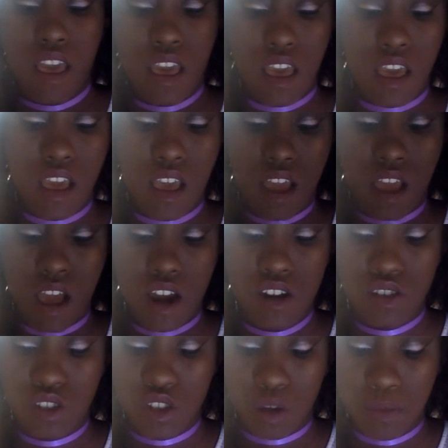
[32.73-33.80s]
And I
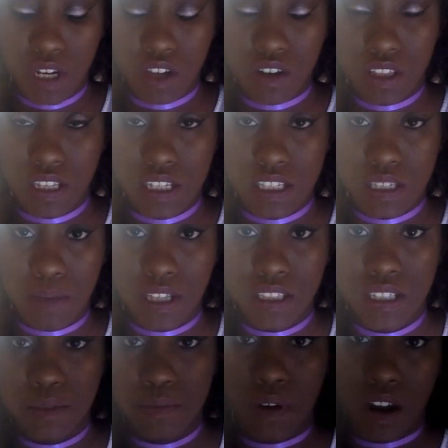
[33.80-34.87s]
heard so many great things about their